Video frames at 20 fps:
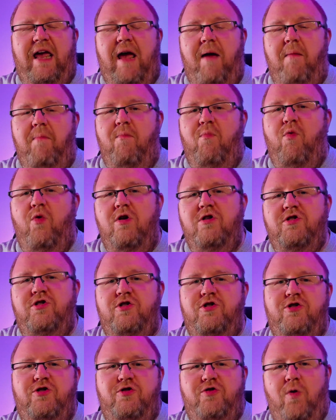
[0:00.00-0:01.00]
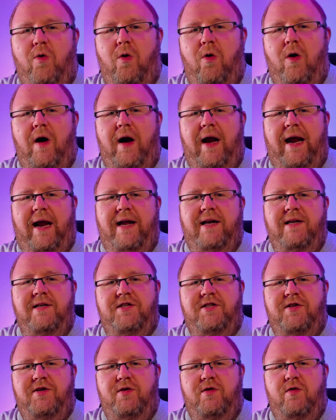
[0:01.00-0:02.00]
get more story
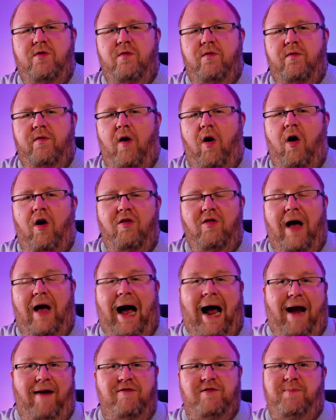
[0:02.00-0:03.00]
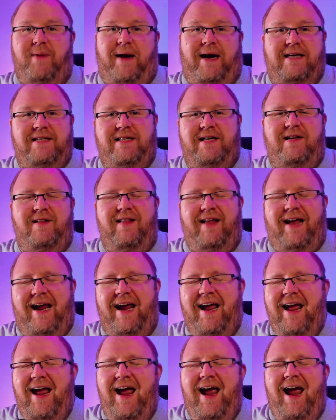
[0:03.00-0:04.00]
into our lives
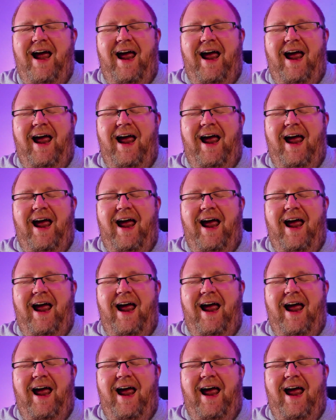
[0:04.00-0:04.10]
basically,